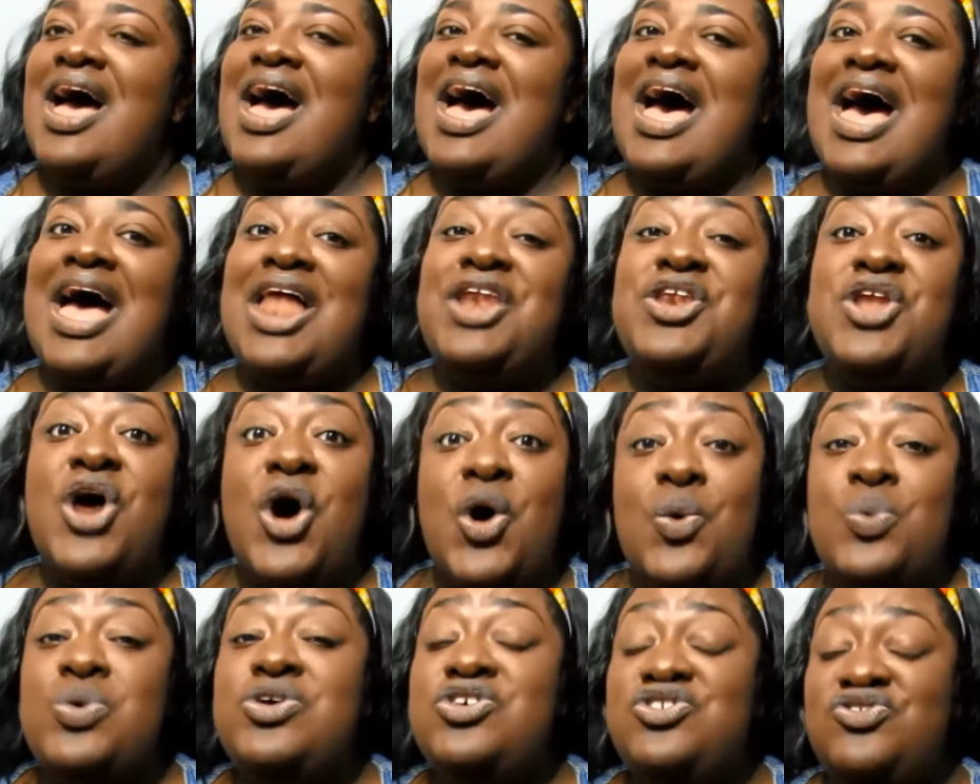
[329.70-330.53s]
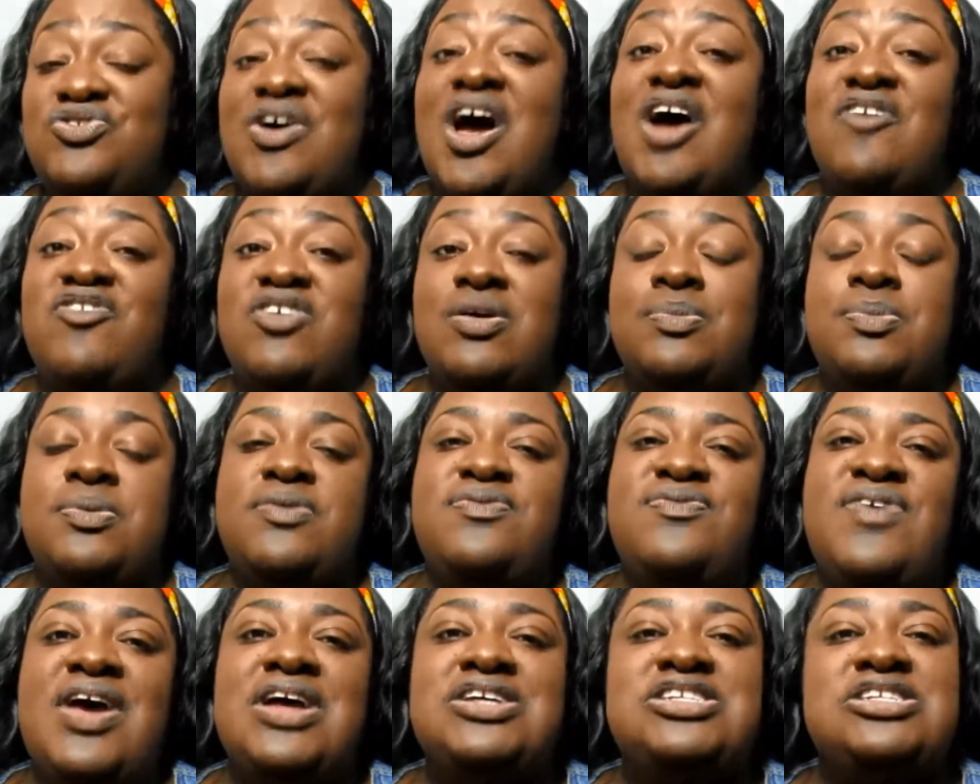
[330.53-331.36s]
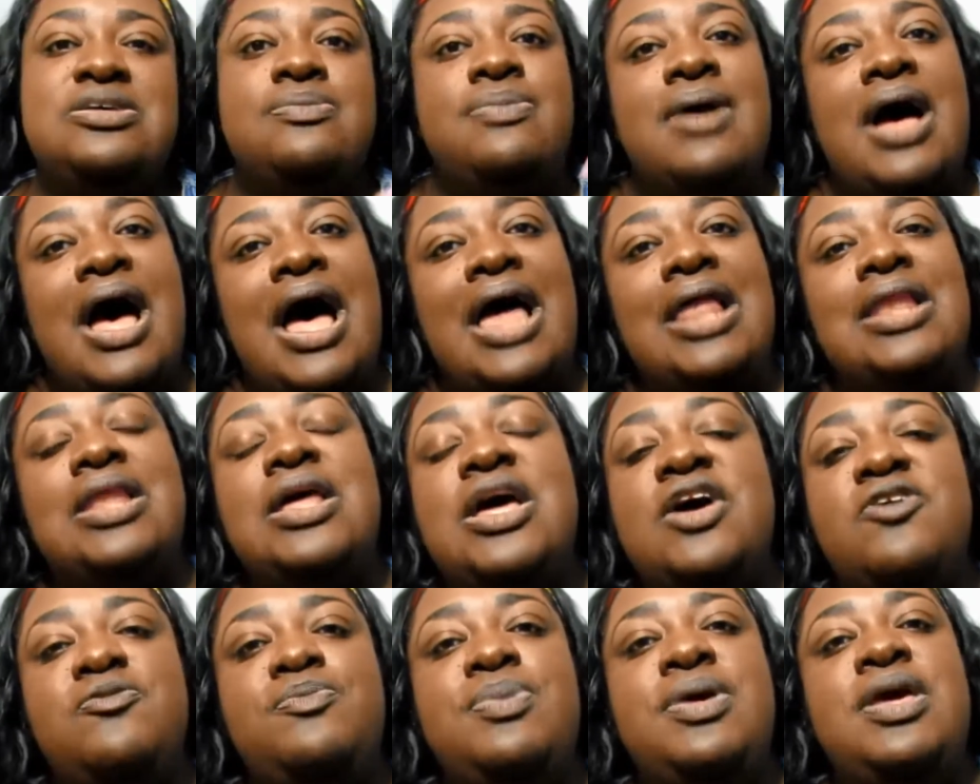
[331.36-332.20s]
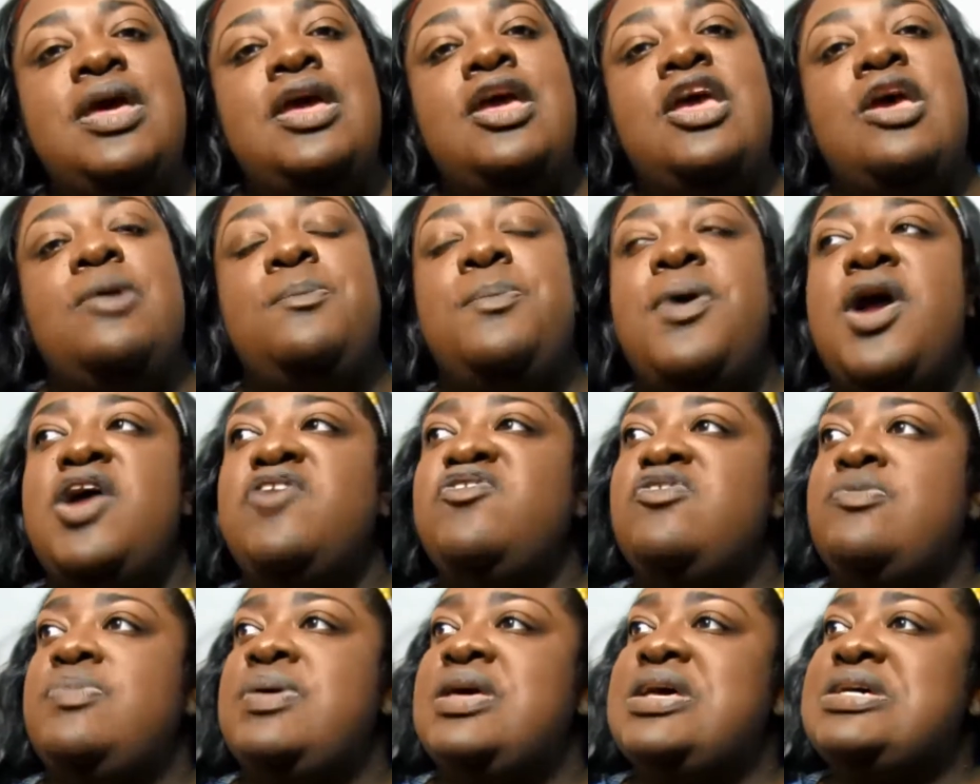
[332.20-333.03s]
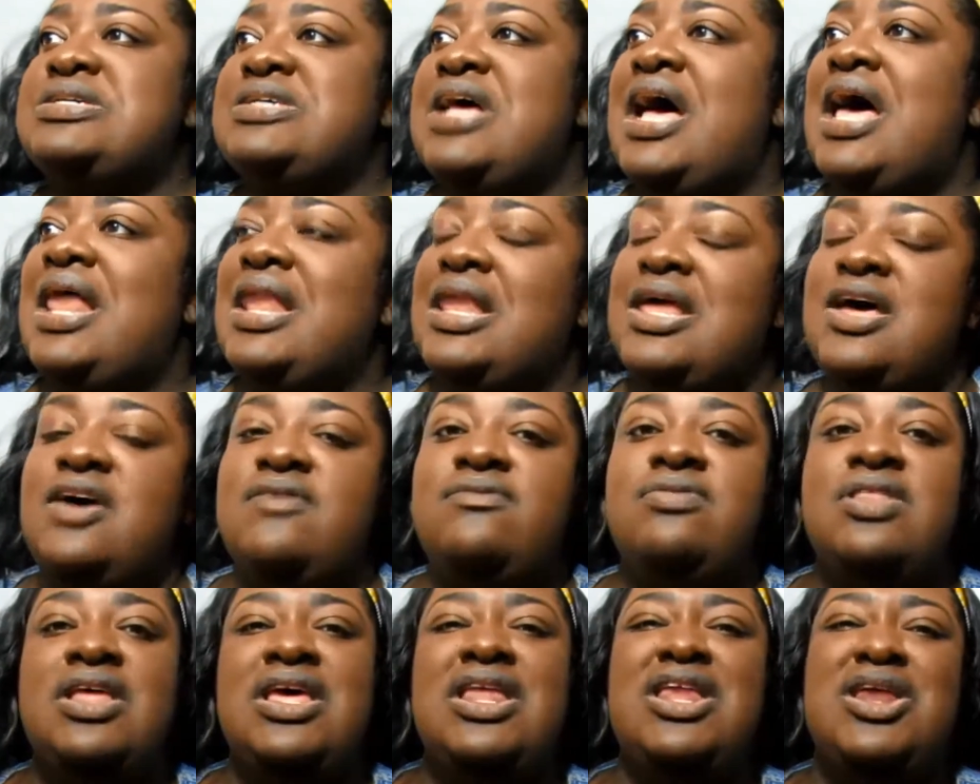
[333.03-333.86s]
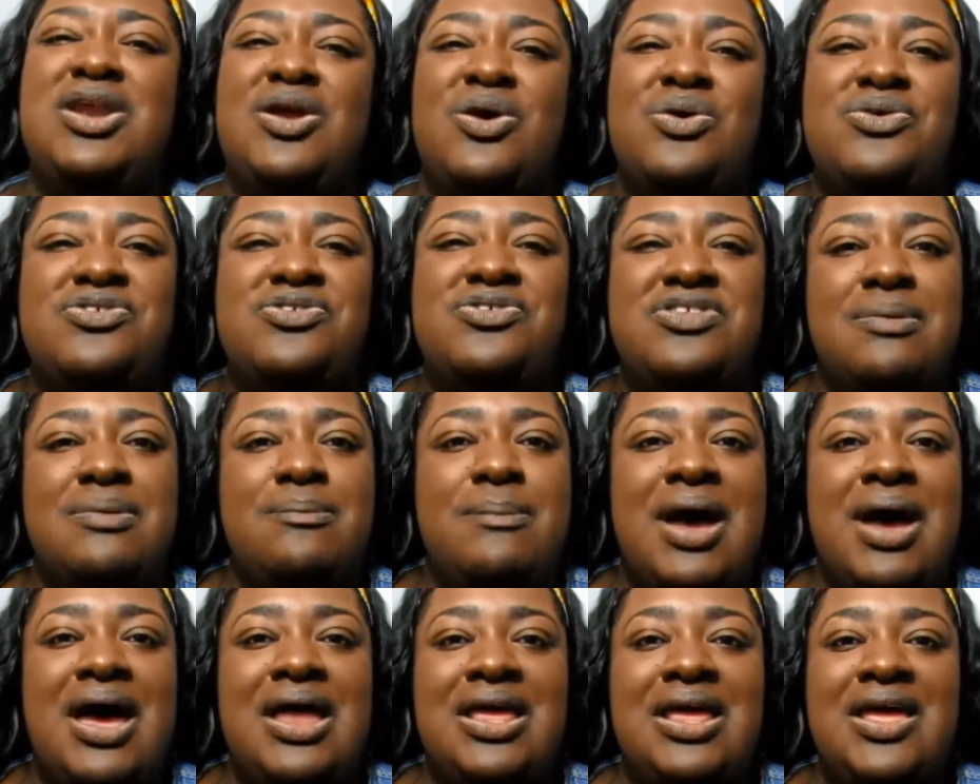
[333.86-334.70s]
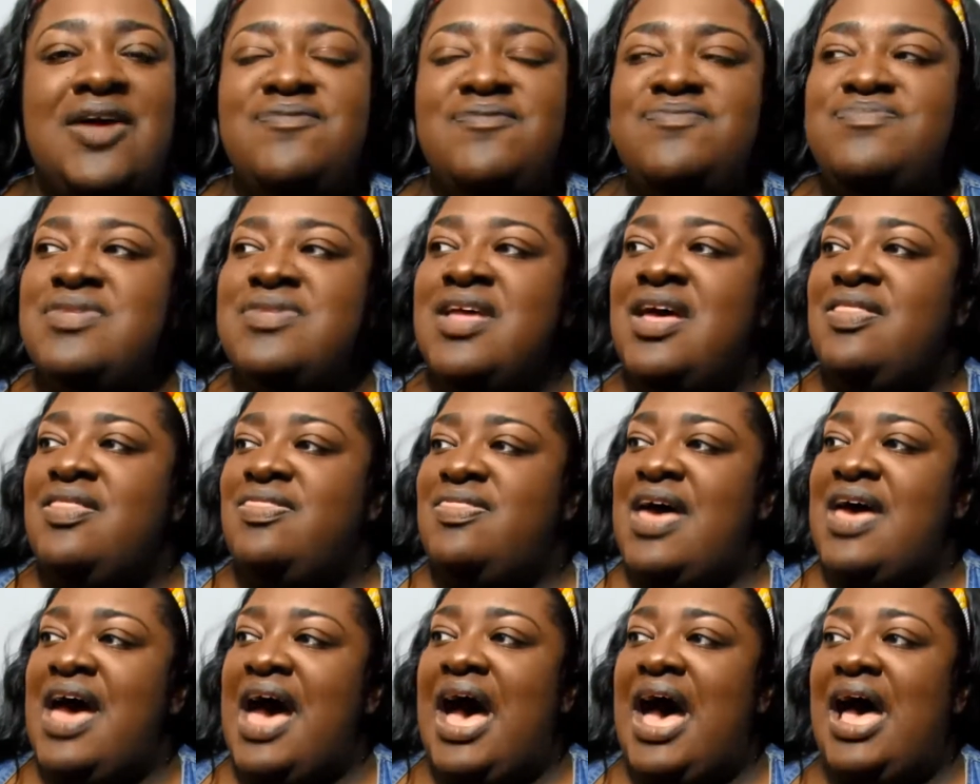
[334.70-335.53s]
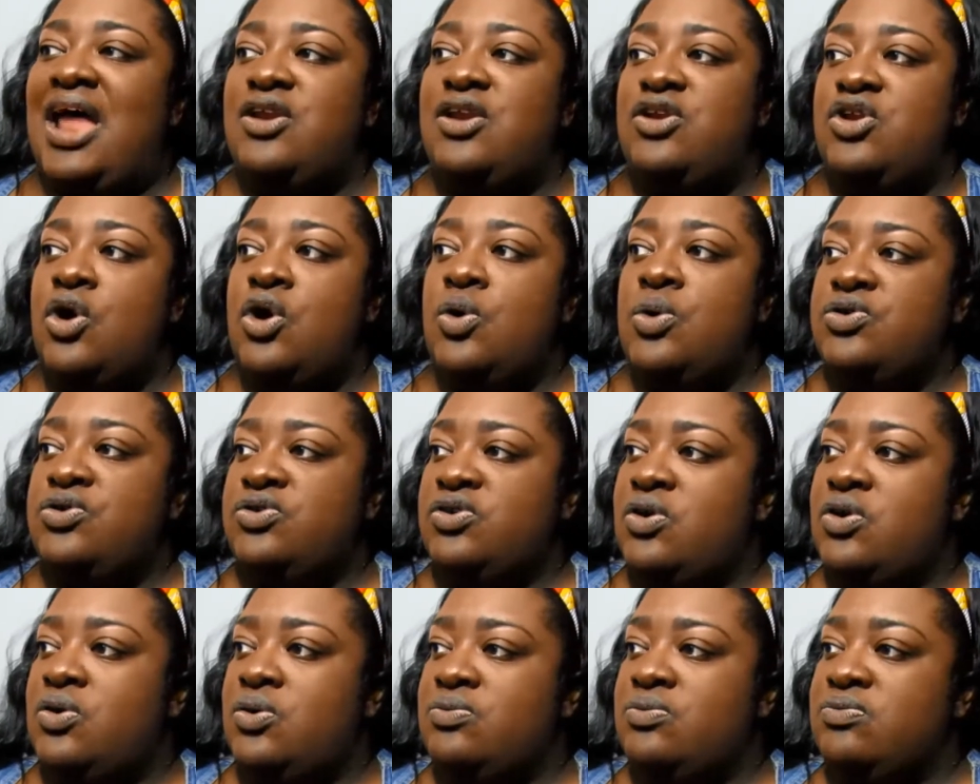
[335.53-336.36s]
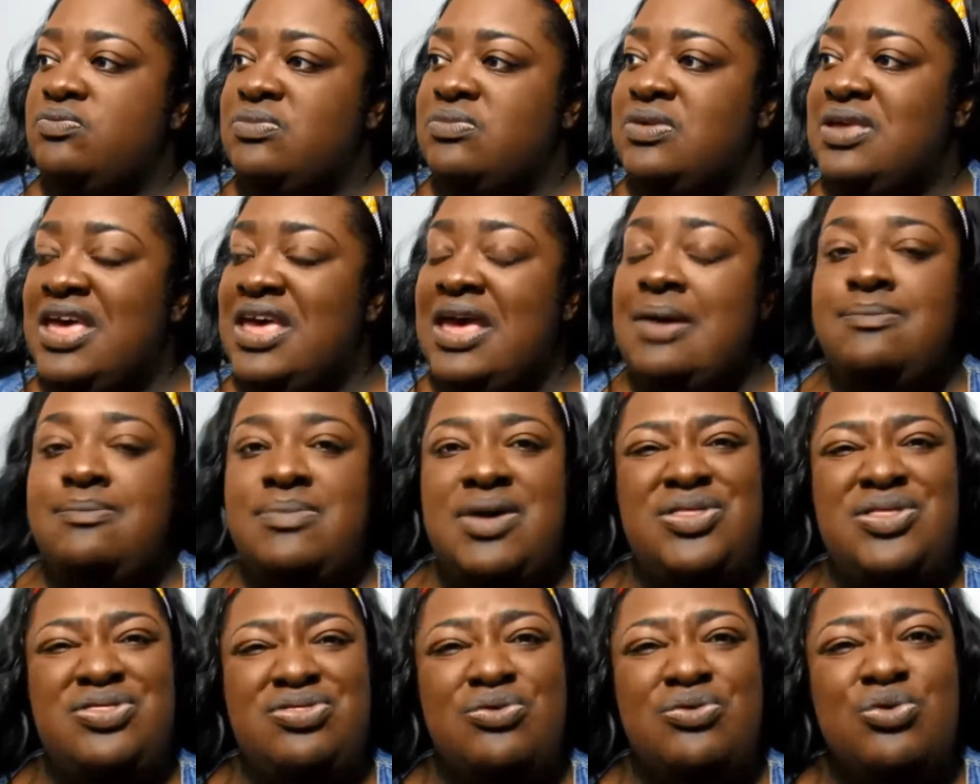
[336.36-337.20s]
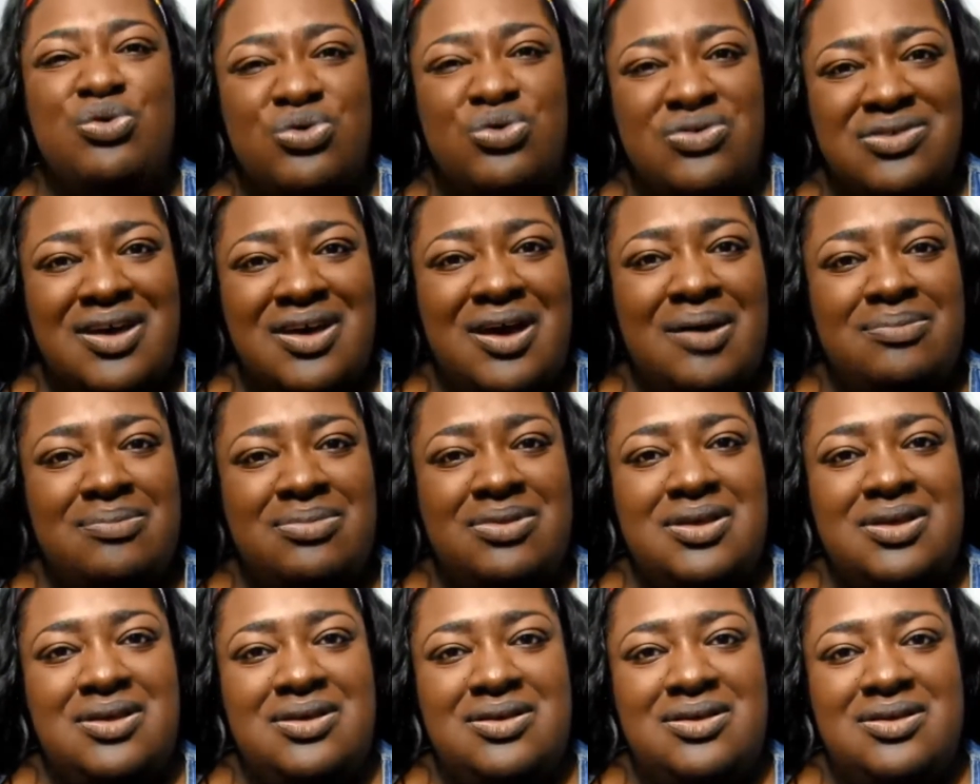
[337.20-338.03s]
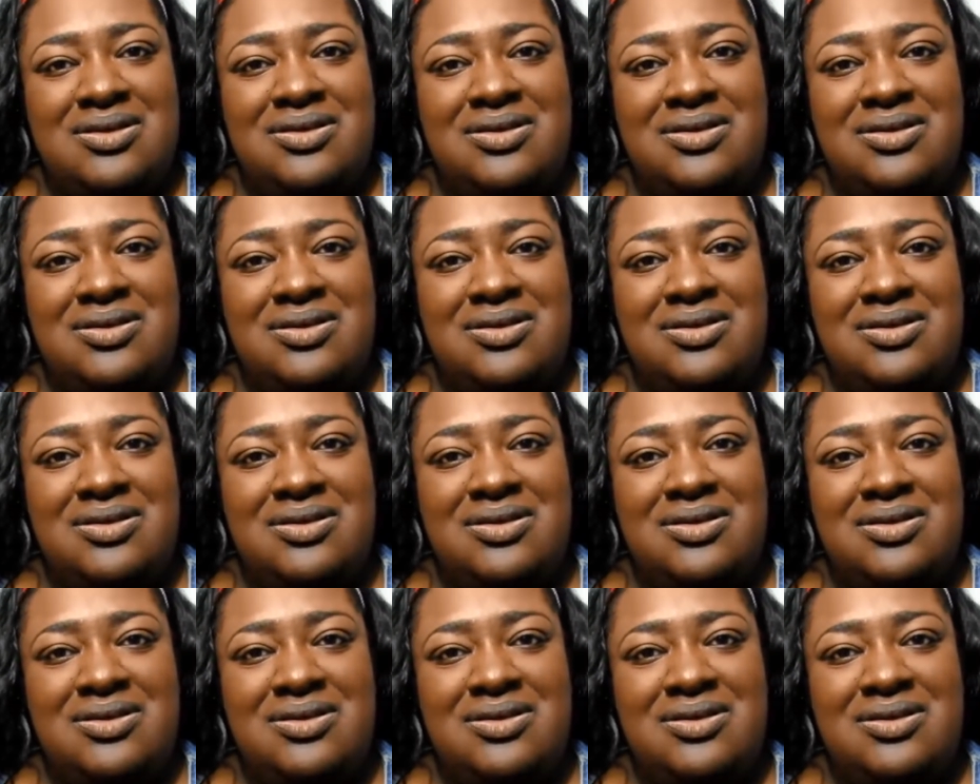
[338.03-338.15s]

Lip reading: I know we strive for perfection, but I love being imperfect because I love leaning on somebody that I know is going to get me through something.